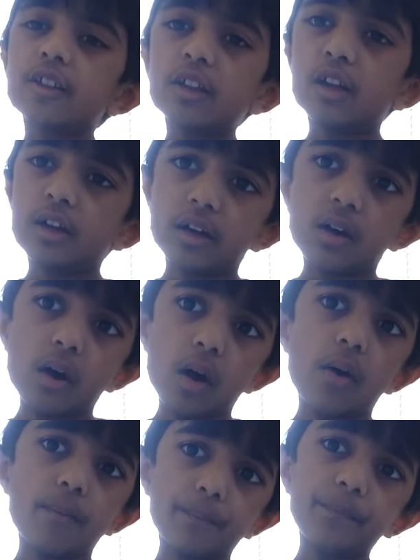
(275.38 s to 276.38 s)
the
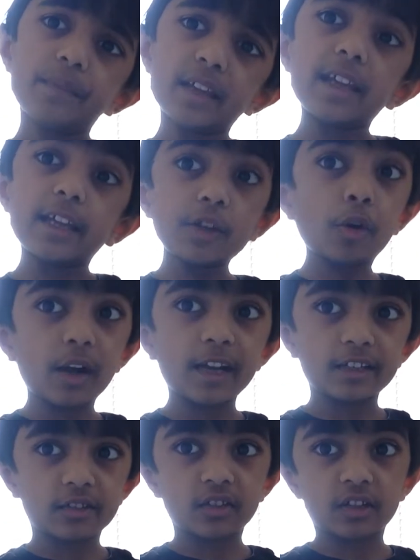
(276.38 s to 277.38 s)
um,
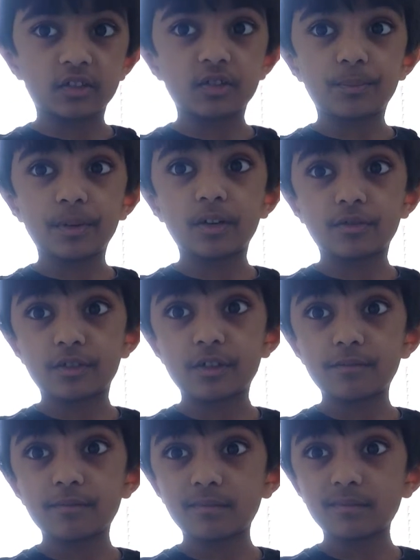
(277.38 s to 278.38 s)
Uranus size
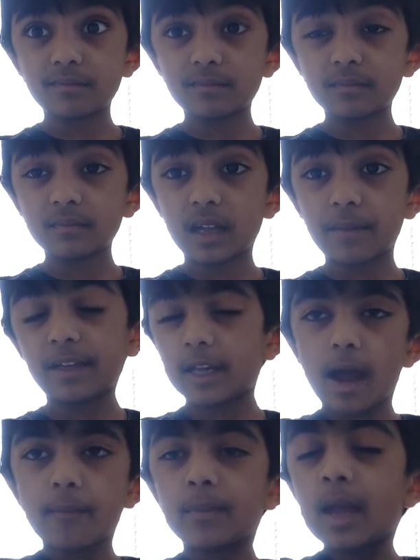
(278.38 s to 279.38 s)
comparison. I mean,
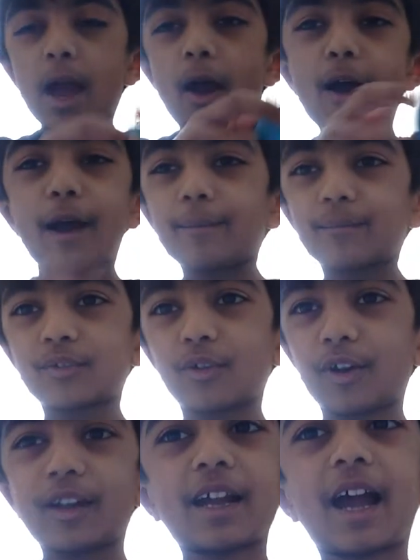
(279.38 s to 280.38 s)
I'm I'm
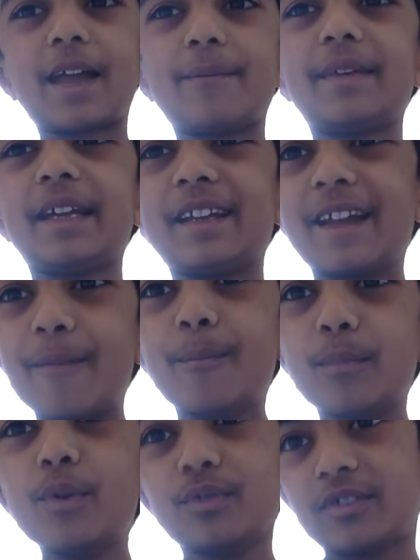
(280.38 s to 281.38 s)
sorry. I mean
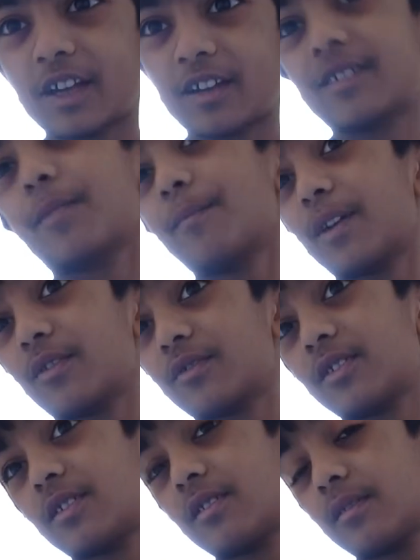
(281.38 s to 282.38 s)
moon size
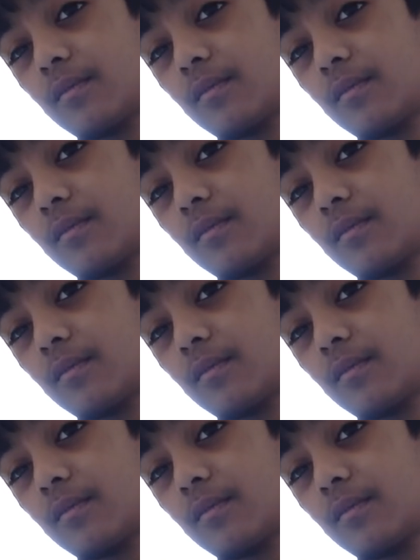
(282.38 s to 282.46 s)
comparison